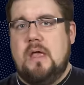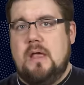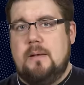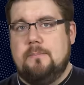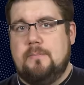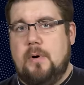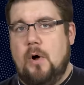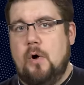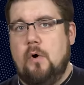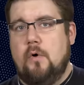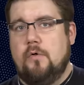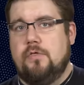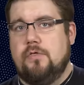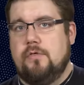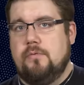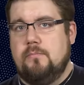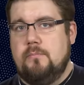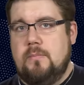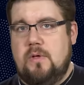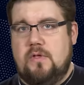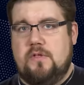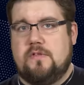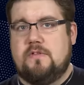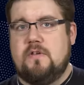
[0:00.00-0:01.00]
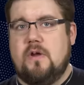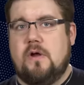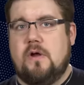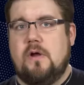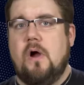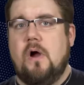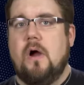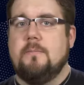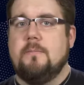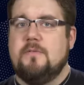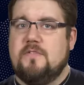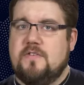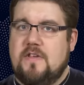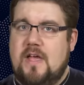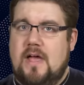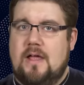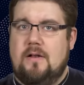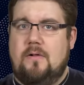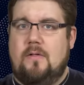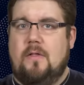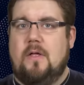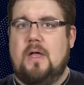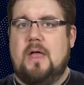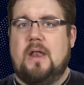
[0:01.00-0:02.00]
in both Military Arms
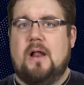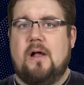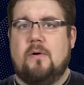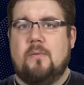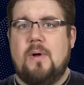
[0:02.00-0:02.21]
Channel and